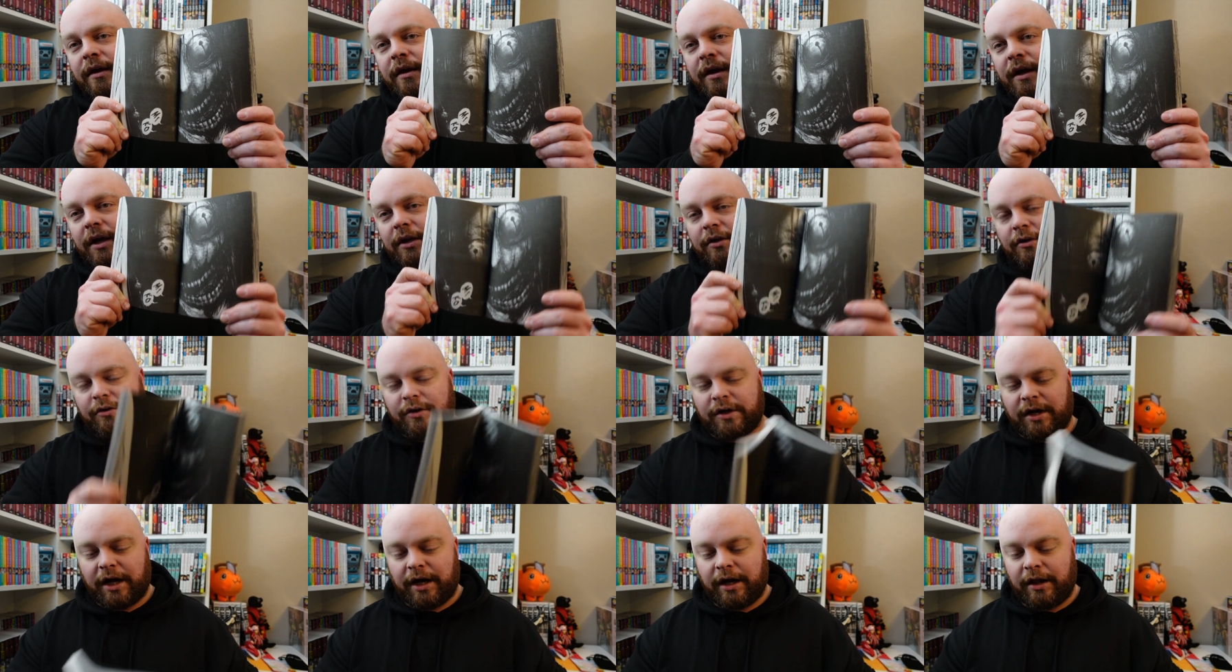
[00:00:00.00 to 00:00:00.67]
and
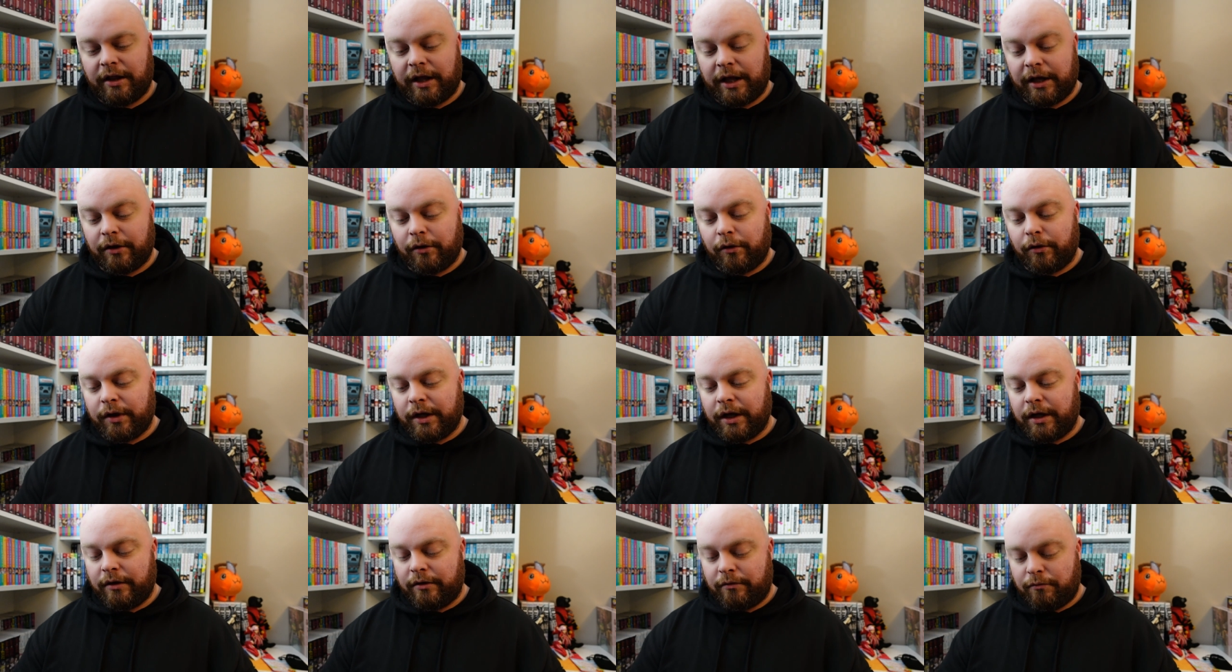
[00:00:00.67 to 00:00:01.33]
you're kind of like,
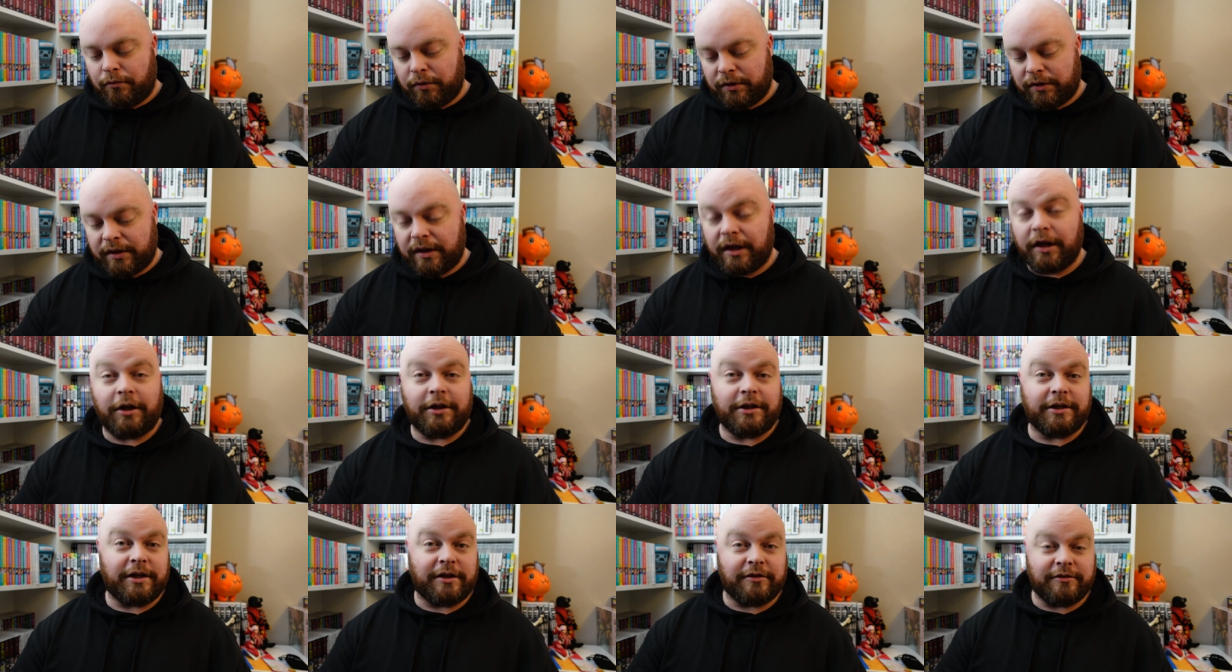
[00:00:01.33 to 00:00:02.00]
okay, what the
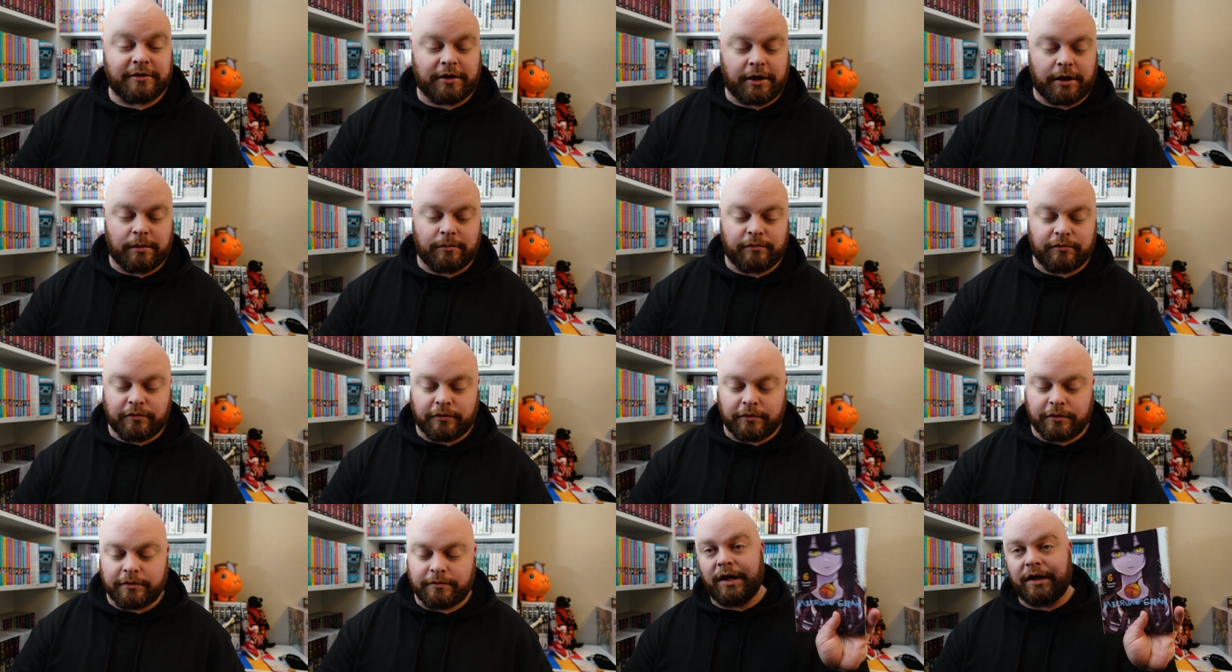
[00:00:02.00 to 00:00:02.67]
hell did I sign up
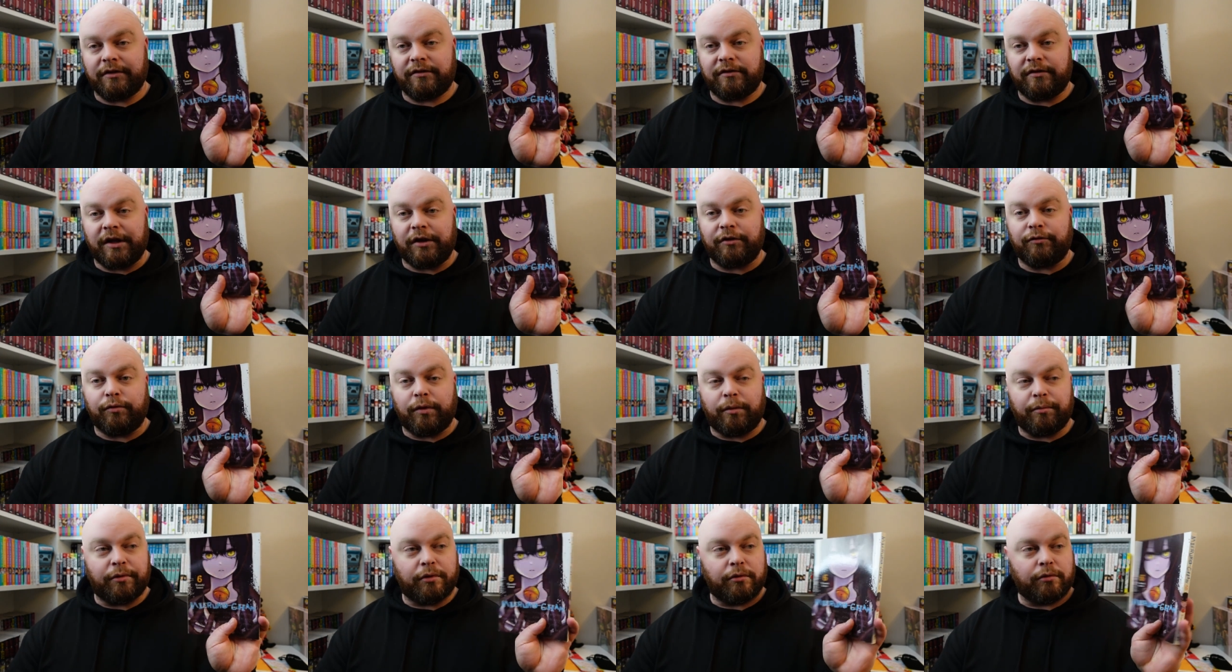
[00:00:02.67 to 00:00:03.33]
for? That's
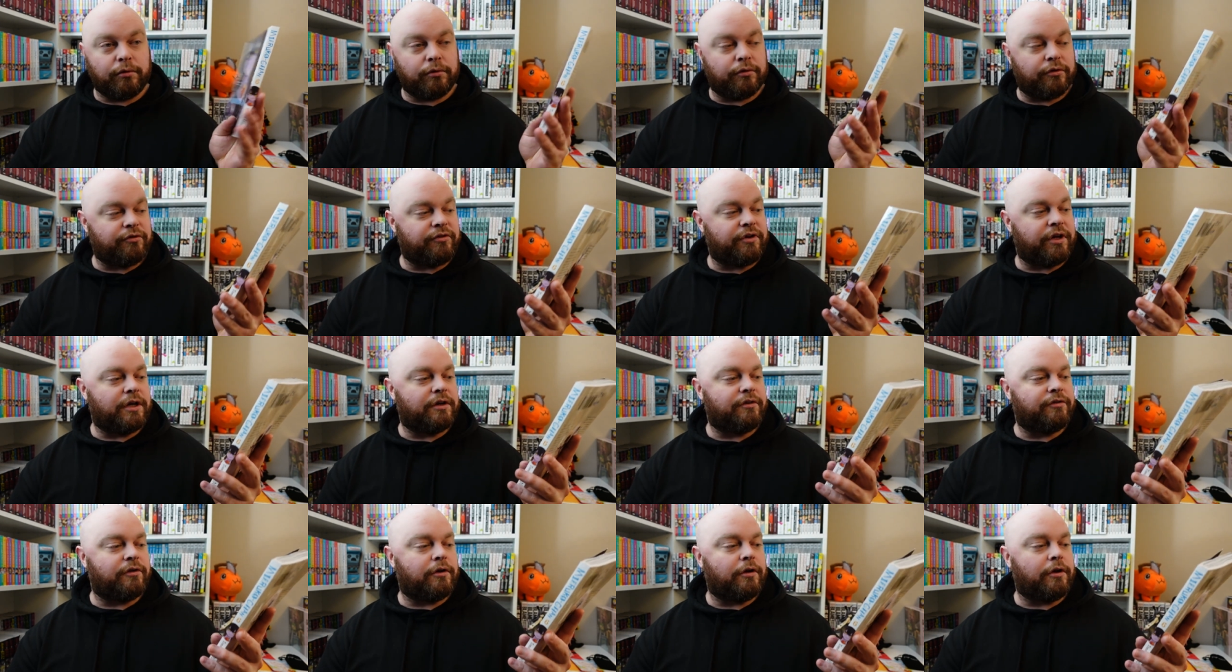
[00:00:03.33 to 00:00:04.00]
what
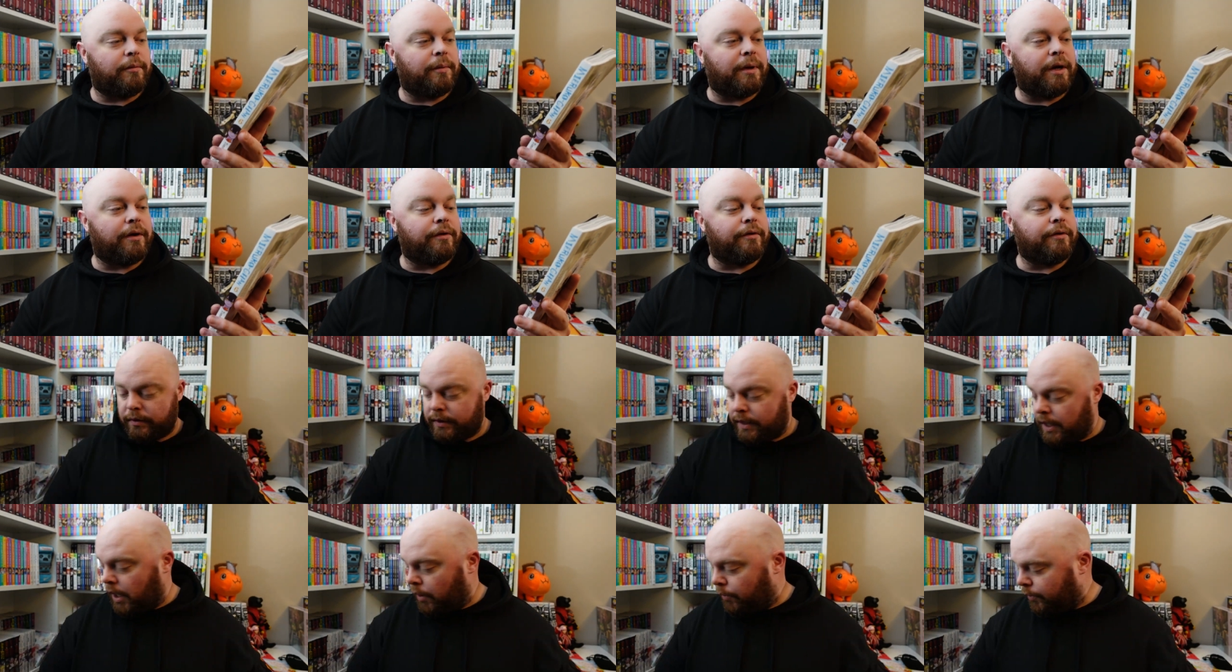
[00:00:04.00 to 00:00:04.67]
Maruko-chan is all about.
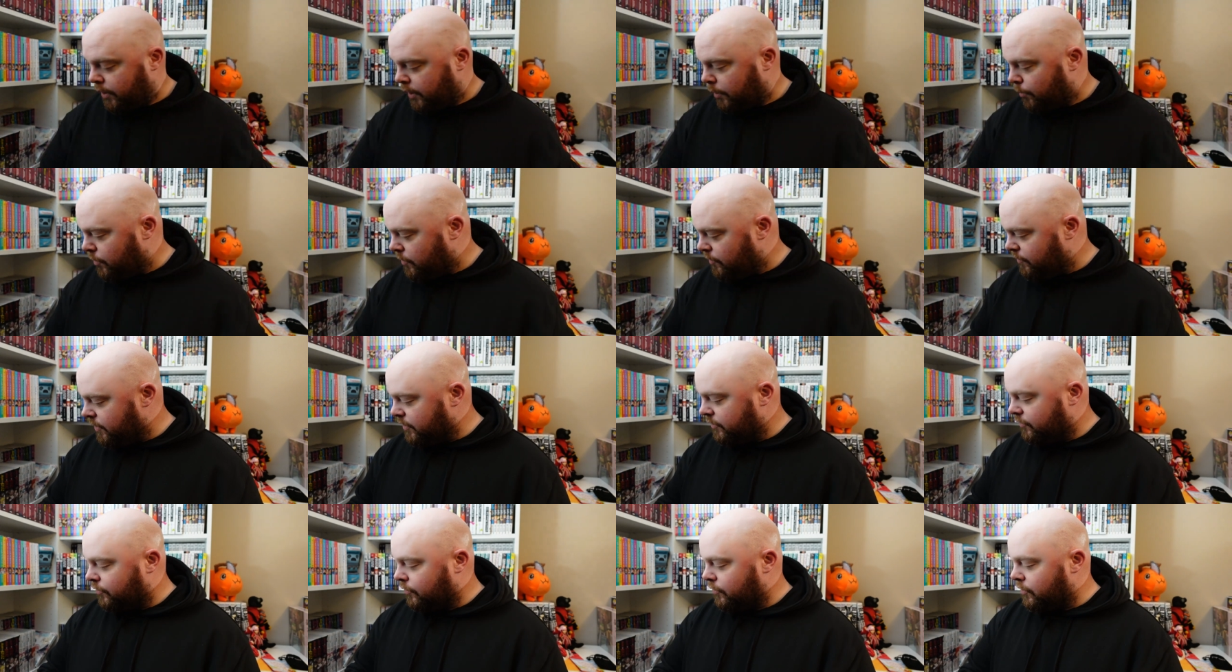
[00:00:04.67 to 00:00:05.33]
Now we're gonna move
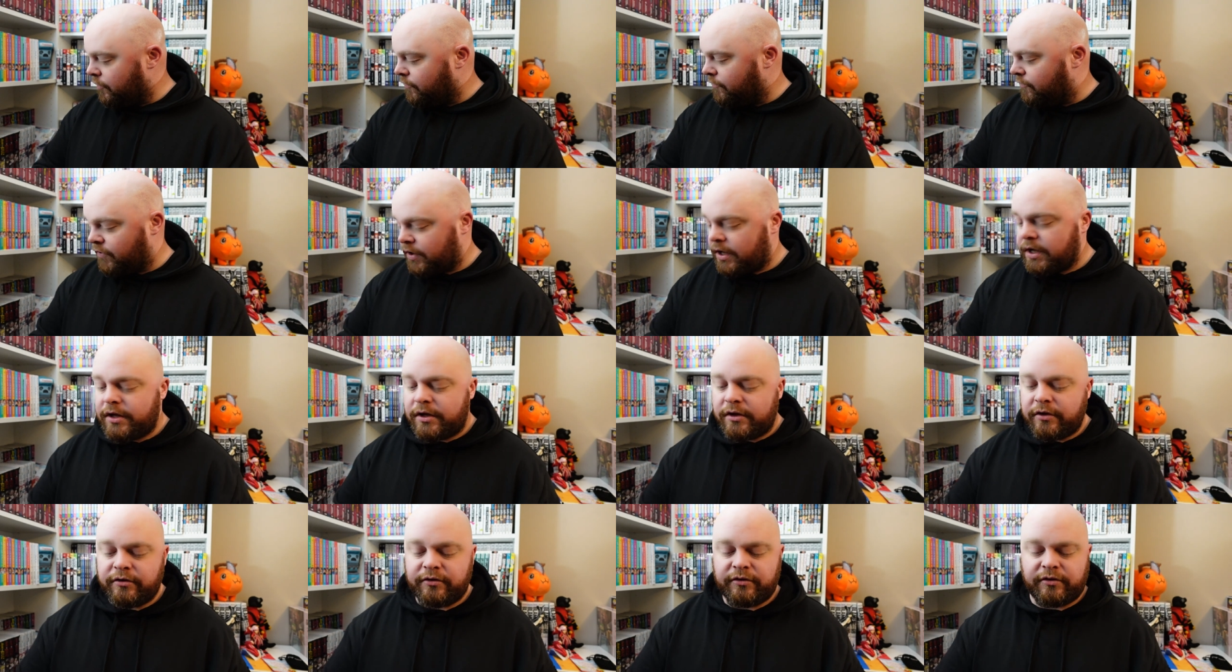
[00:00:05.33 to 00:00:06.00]
into the
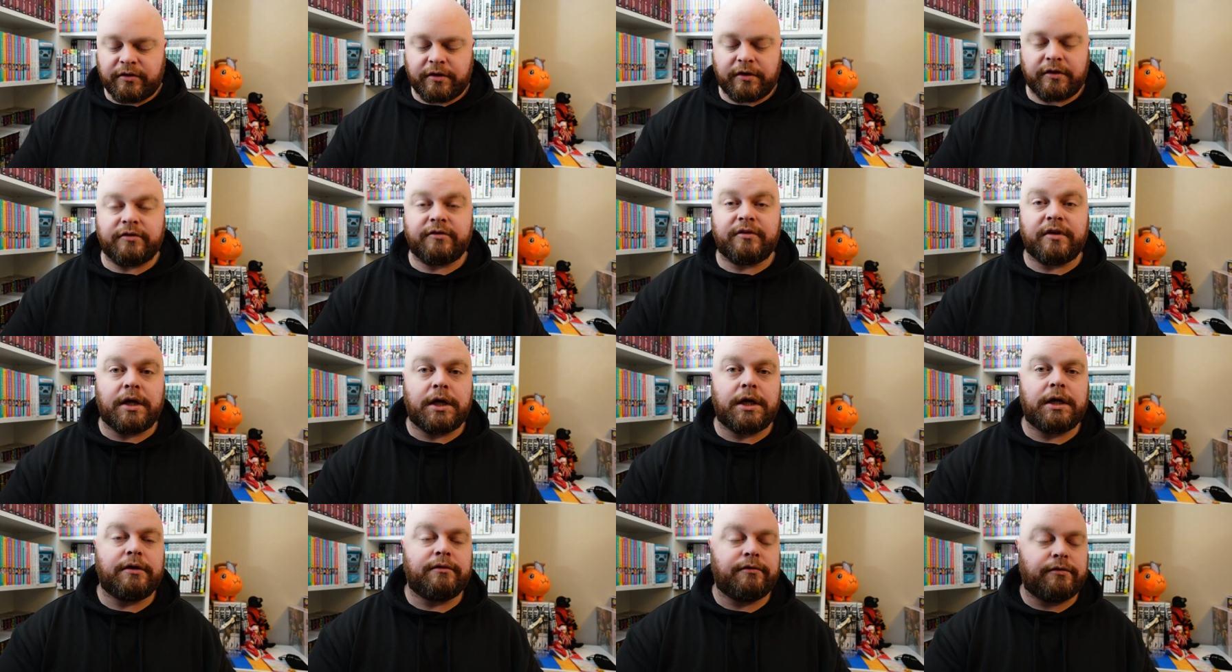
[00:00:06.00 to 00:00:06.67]
Viz
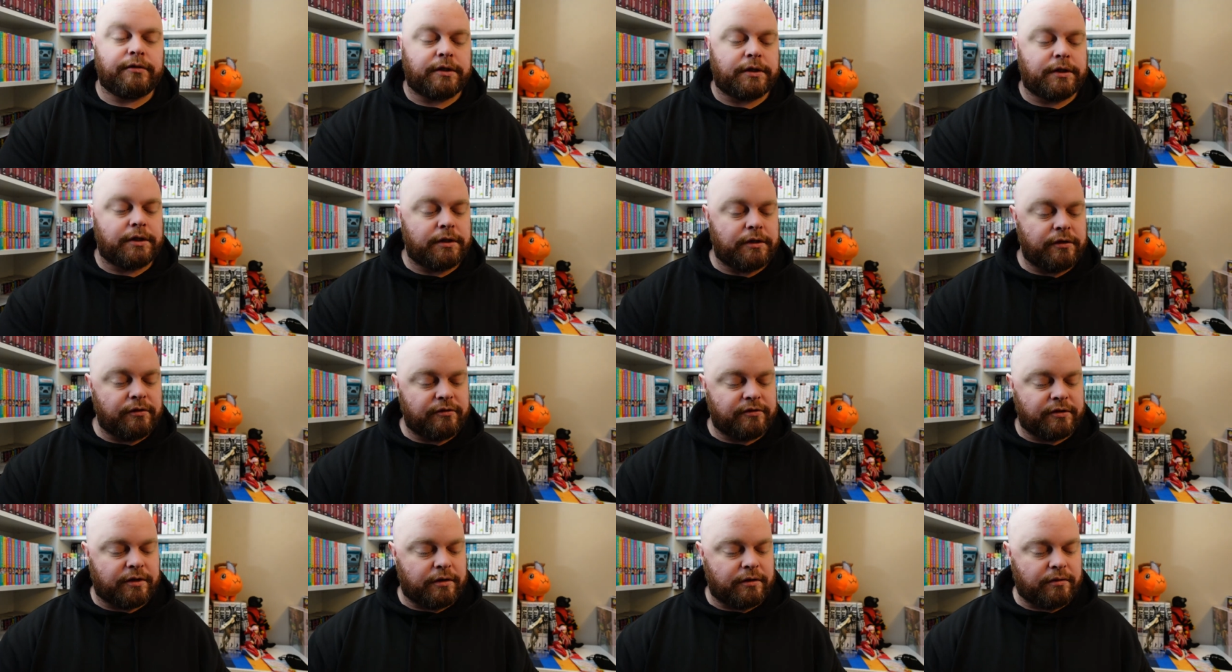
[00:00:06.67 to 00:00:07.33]
side of
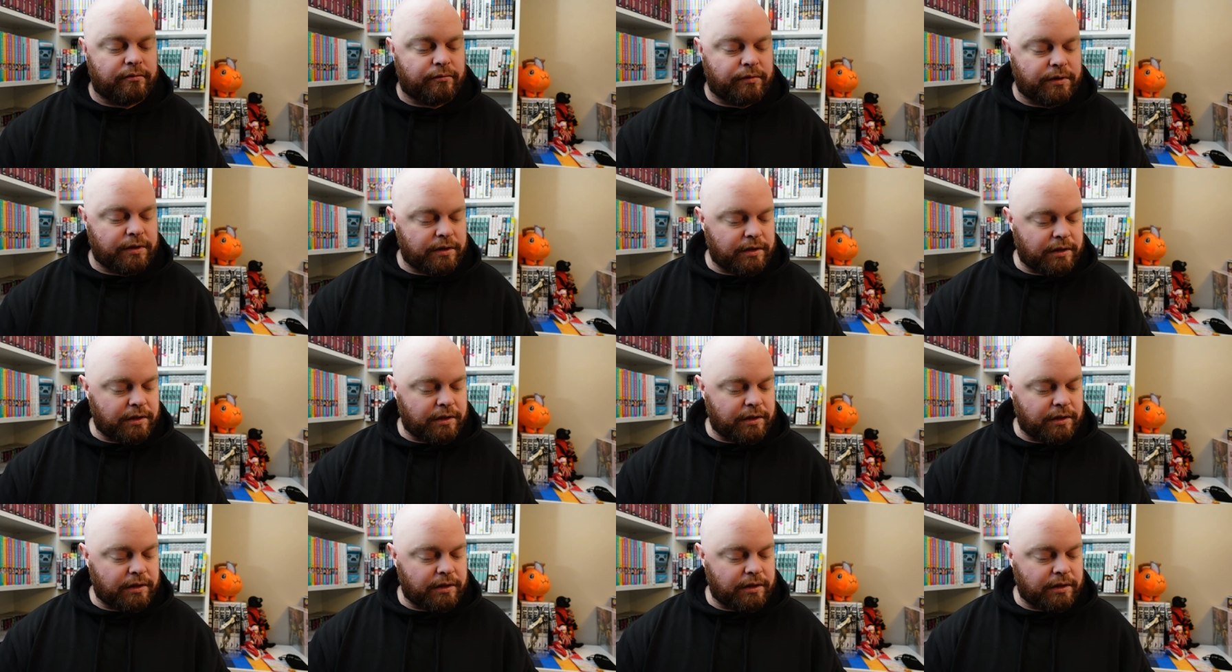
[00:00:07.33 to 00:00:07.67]
things, and we